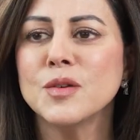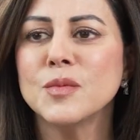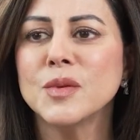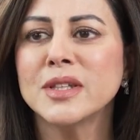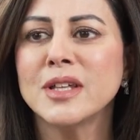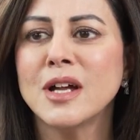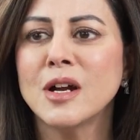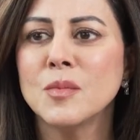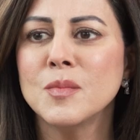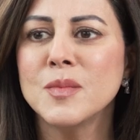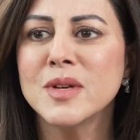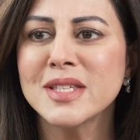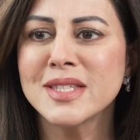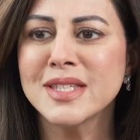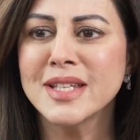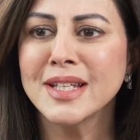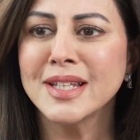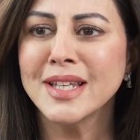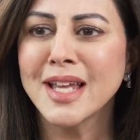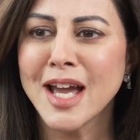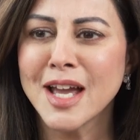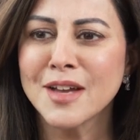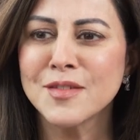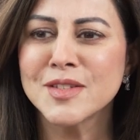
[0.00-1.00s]
with our busy
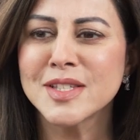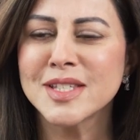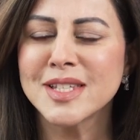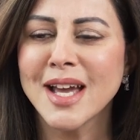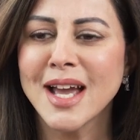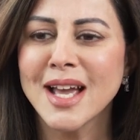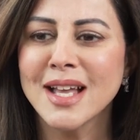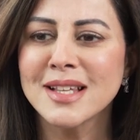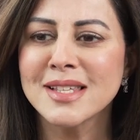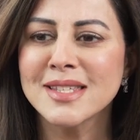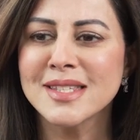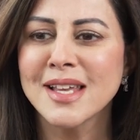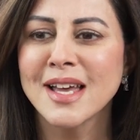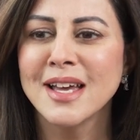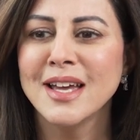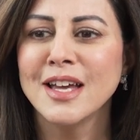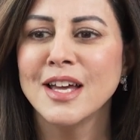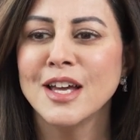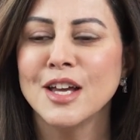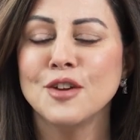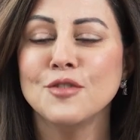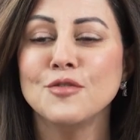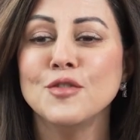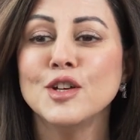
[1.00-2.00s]
lifestyles.
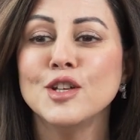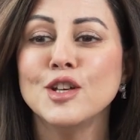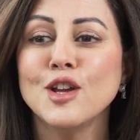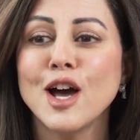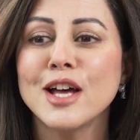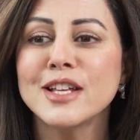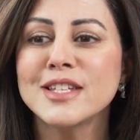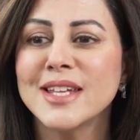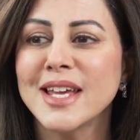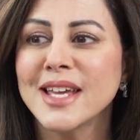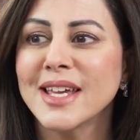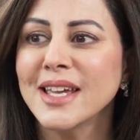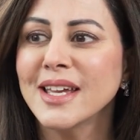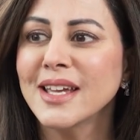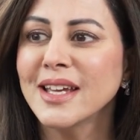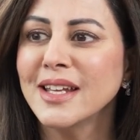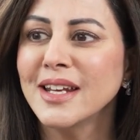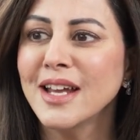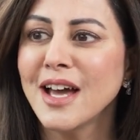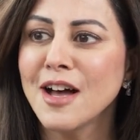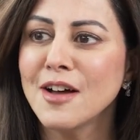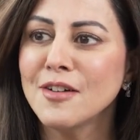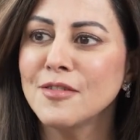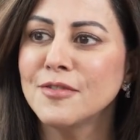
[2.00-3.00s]
If you're not taking
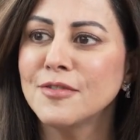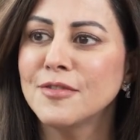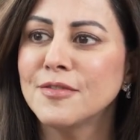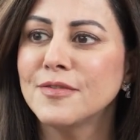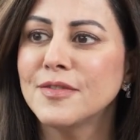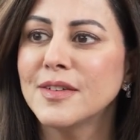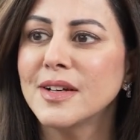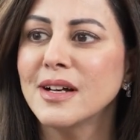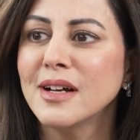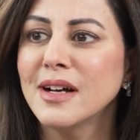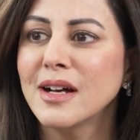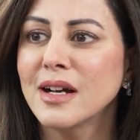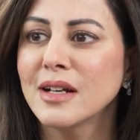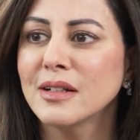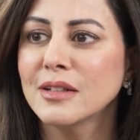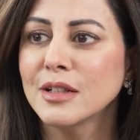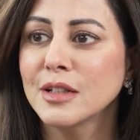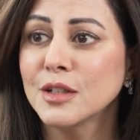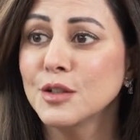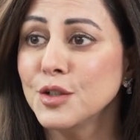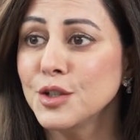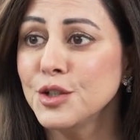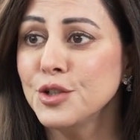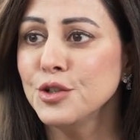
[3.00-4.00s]
enough
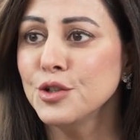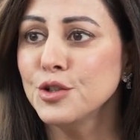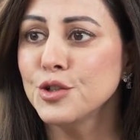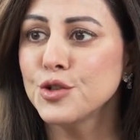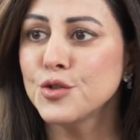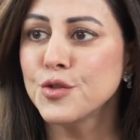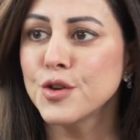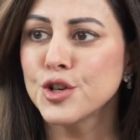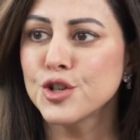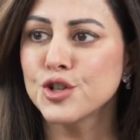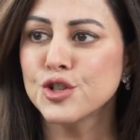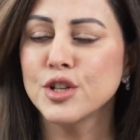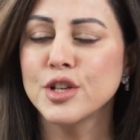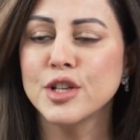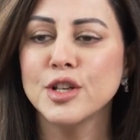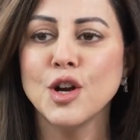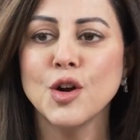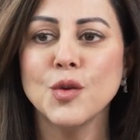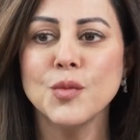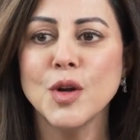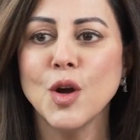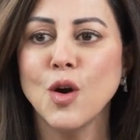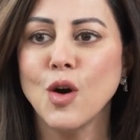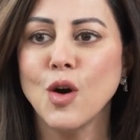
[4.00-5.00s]
good nutrition, or we're